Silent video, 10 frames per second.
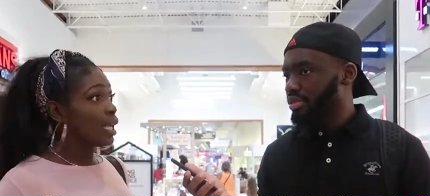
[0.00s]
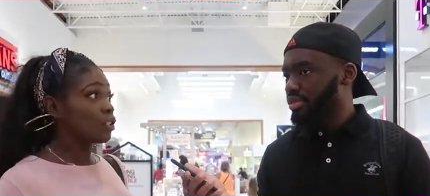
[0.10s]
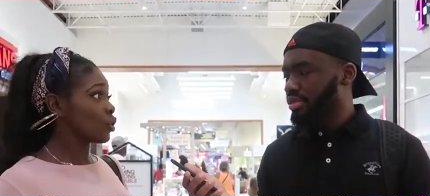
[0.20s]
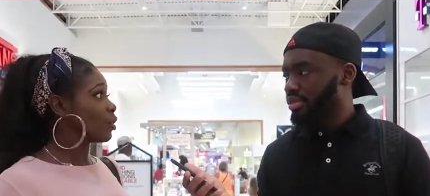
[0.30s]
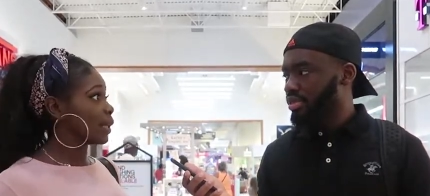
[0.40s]

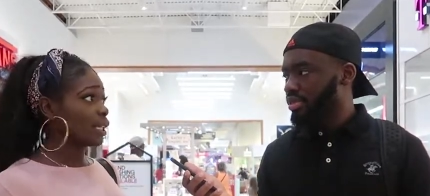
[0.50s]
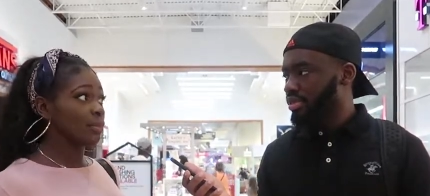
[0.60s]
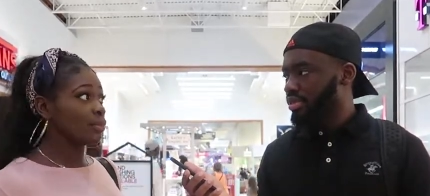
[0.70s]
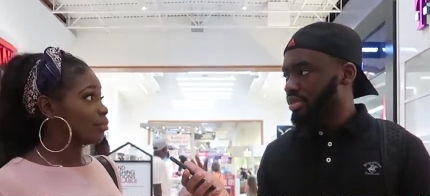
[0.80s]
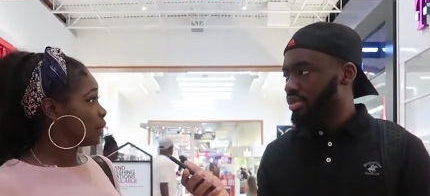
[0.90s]
Speaker 1: Sure,
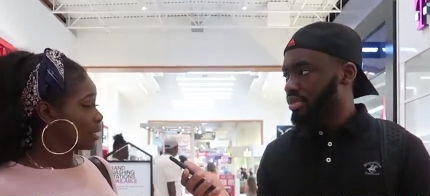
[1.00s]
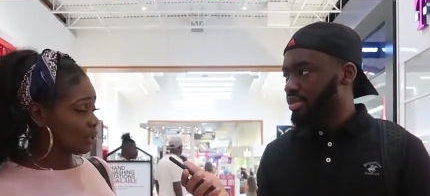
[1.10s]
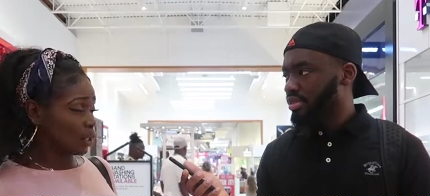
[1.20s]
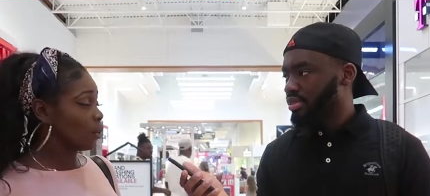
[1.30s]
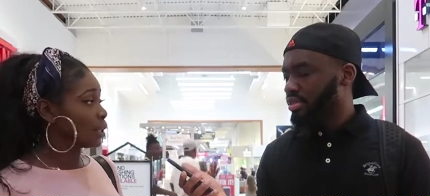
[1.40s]
babe,
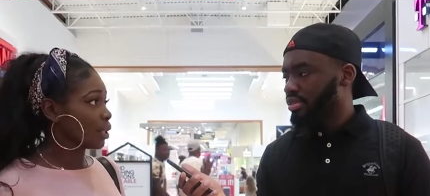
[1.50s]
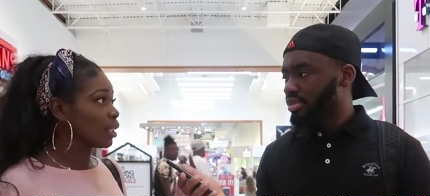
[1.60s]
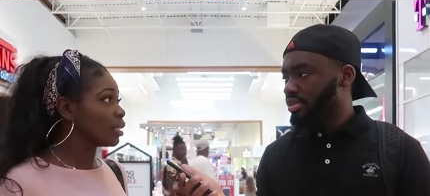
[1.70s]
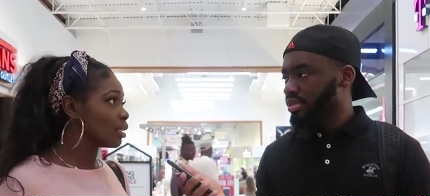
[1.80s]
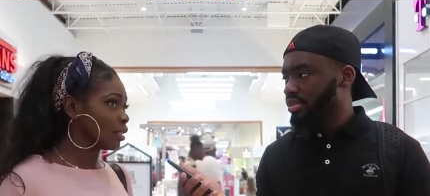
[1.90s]
let's go with
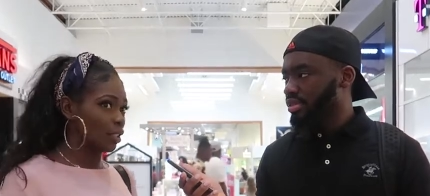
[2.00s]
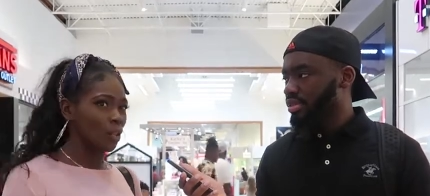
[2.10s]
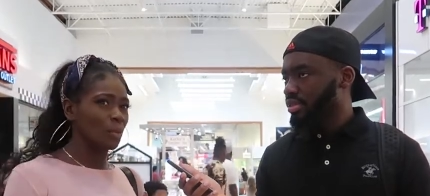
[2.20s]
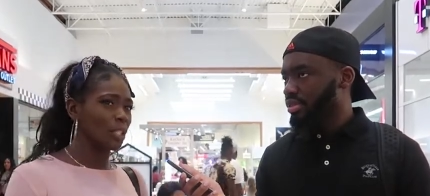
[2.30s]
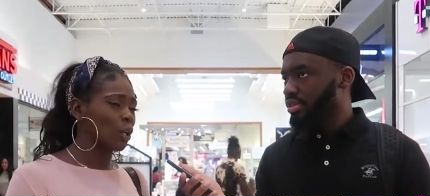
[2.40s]
it. You
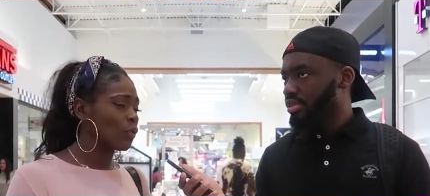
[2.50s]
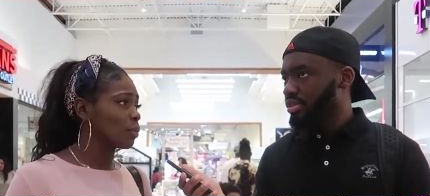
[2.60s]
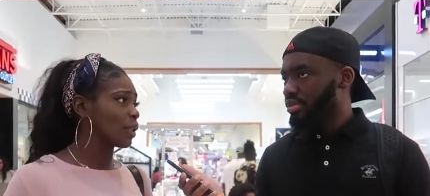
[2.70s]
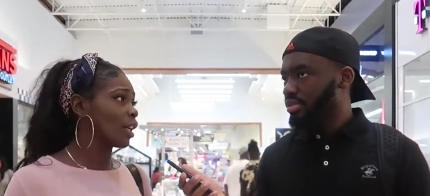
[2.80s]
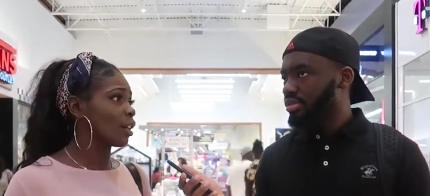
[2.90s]
know, we go
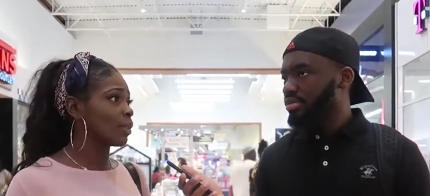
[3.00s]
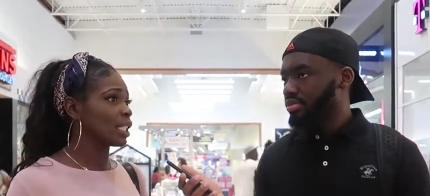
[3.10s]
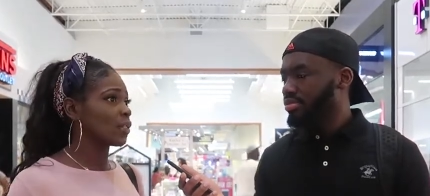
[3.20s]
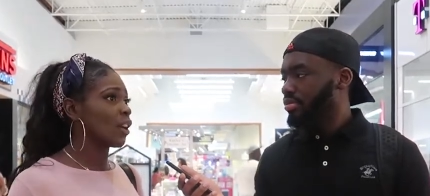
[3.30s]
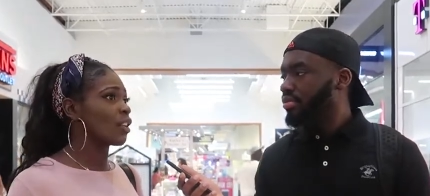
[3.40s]
from there.
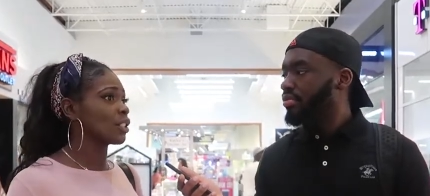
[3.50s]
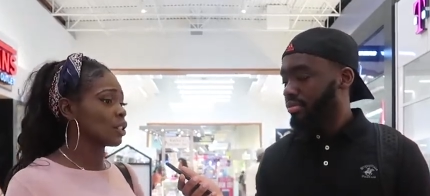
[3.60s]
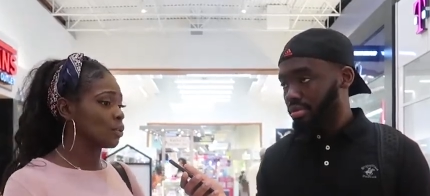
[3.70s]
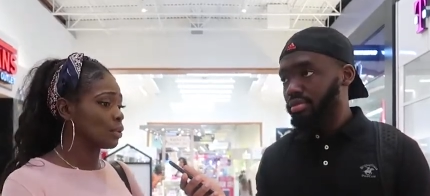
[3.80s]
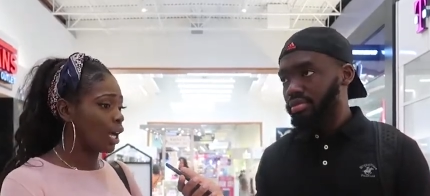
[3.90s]
But as far
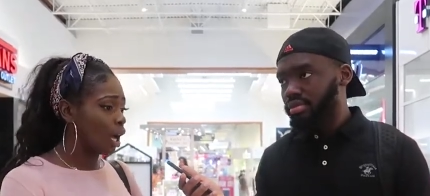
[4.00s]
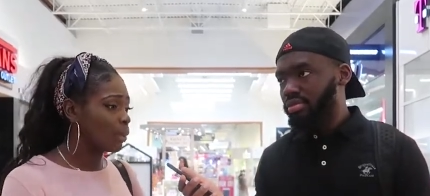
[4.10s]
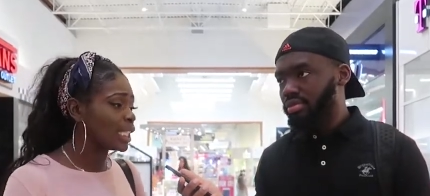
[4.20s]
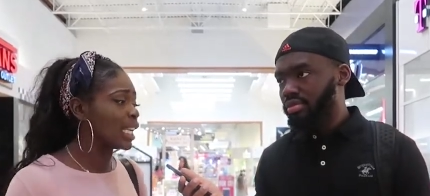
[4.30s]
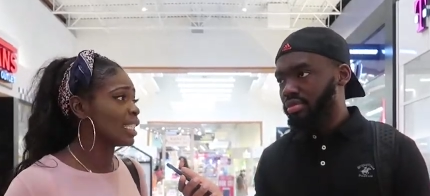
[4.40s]
as you
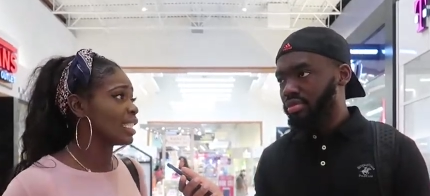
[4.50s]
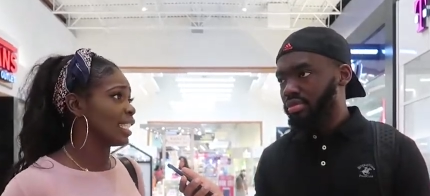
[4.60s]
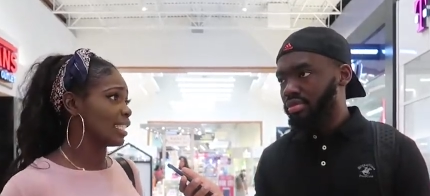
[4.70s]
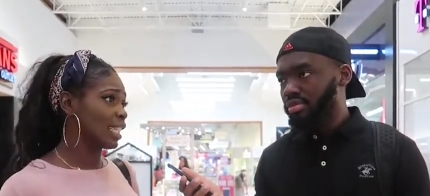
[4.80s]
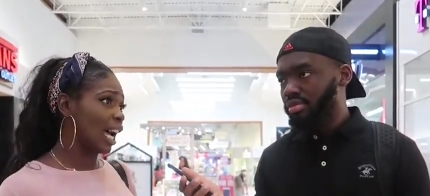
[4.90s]
dominating
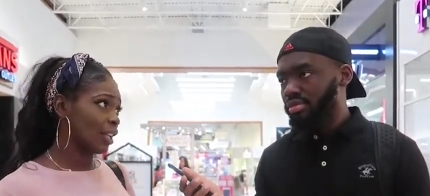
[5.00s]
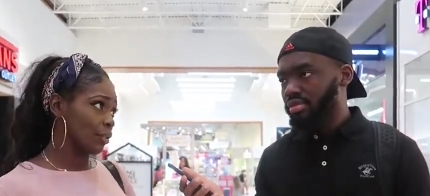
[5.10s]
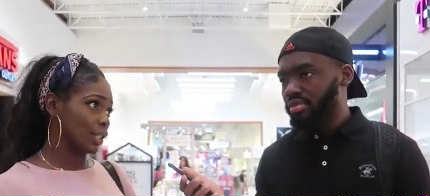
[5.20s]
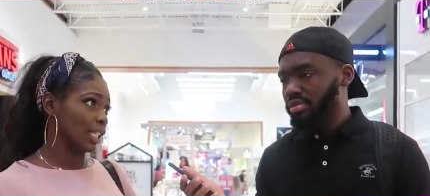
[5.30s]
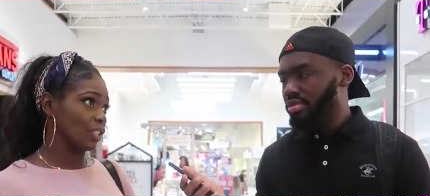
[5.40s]
the
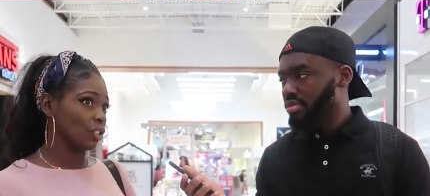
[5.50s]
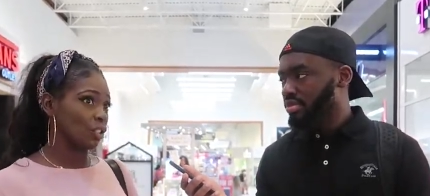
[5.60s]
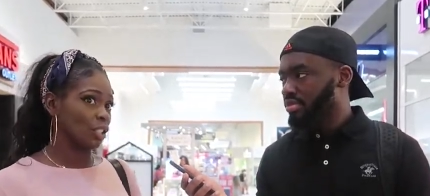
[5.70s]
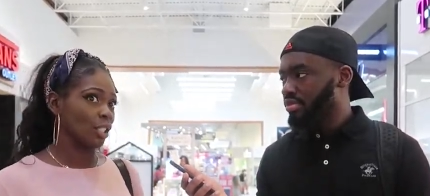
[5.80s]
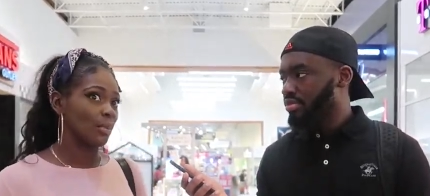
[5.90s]
entire
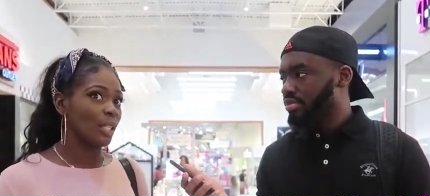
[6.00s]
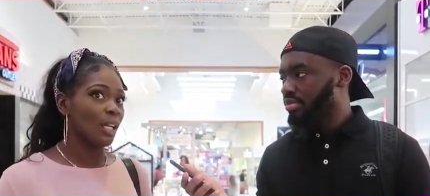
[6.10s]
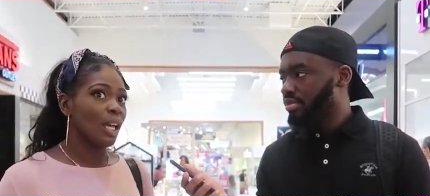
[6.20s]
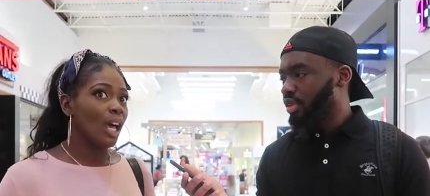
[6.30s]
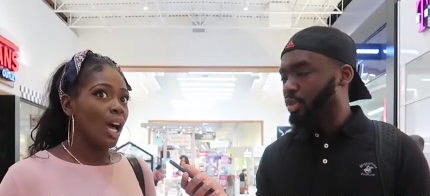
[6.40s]
relationship.
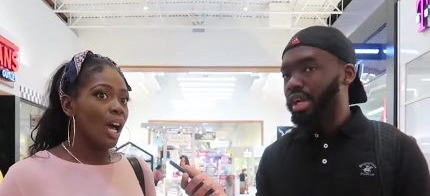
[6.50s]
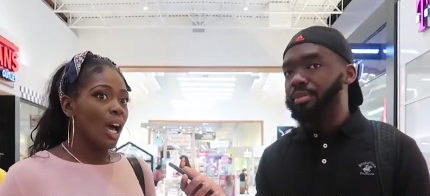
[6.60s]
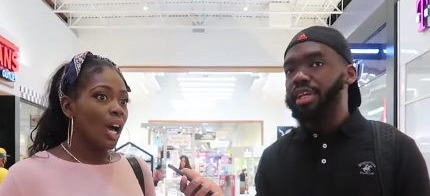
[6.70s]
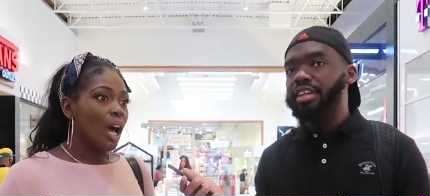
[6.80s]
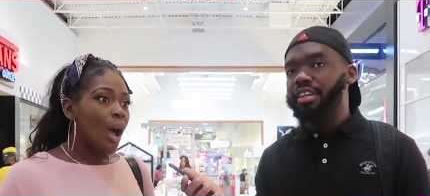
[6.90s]
And when I
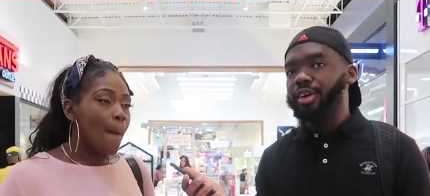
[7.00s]
mean,